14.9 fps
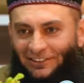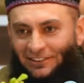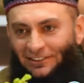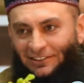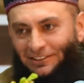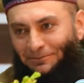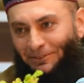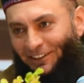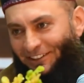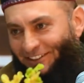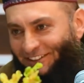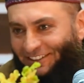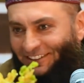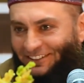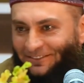
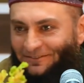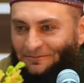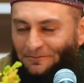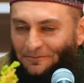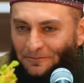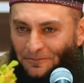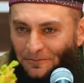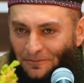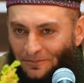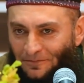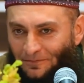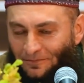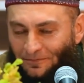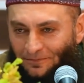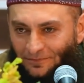(silence)